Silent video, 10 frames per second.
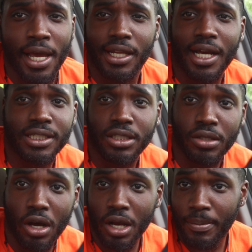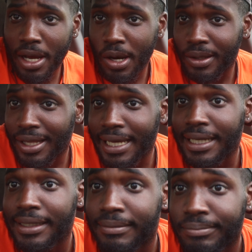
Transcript: and I just talk about like